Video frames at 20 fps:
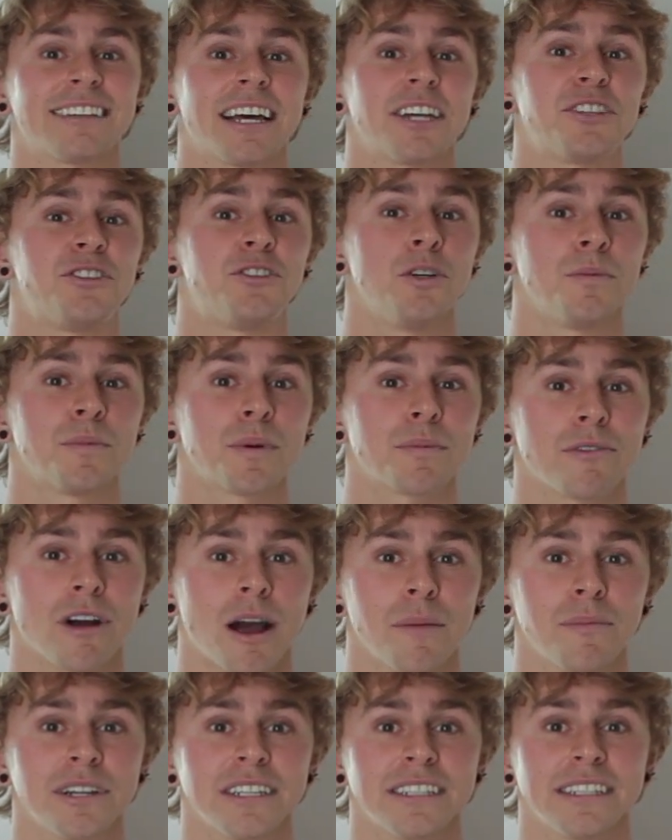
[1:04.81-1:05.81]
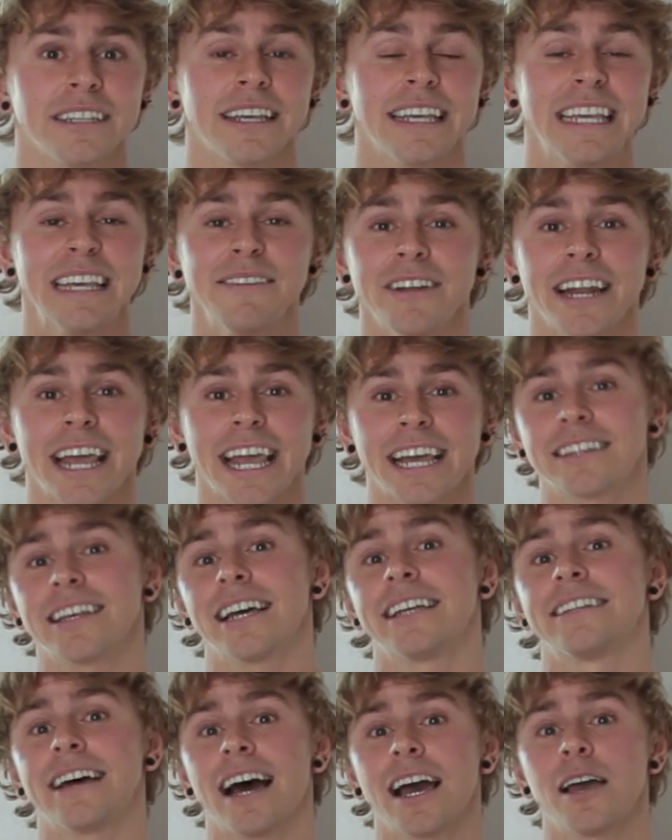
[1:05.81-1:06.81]
anti-tumor properties, even
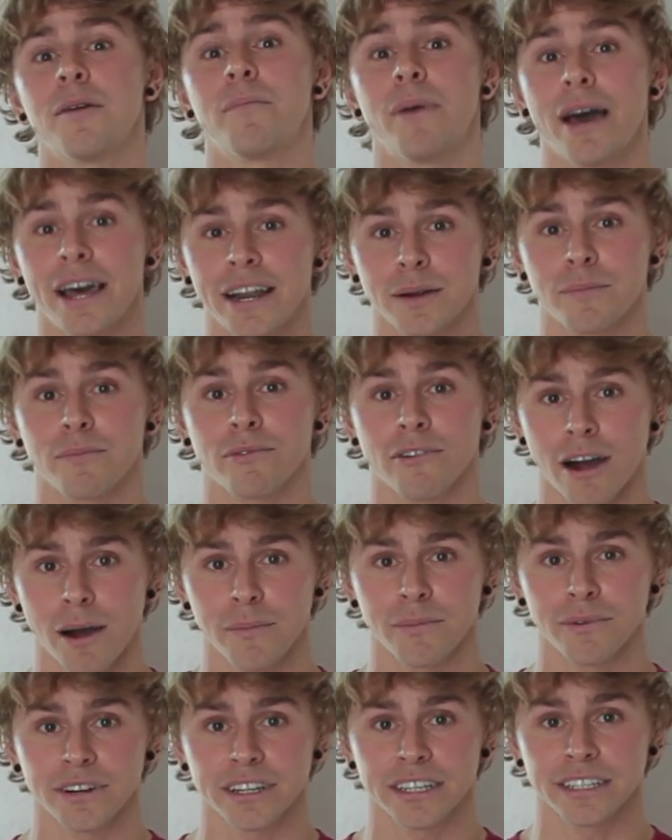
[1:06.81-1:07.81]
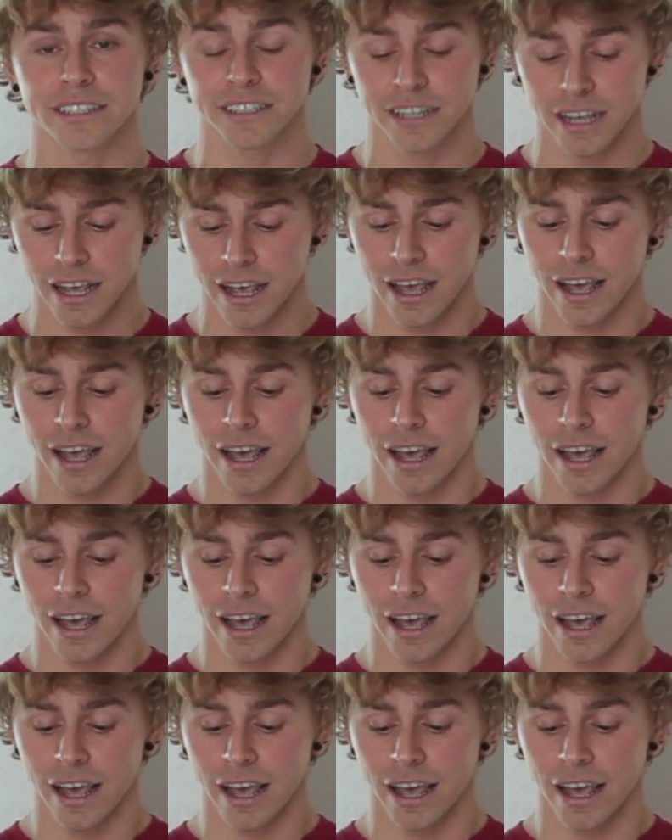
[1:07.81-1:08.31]
anti-diabetic properties.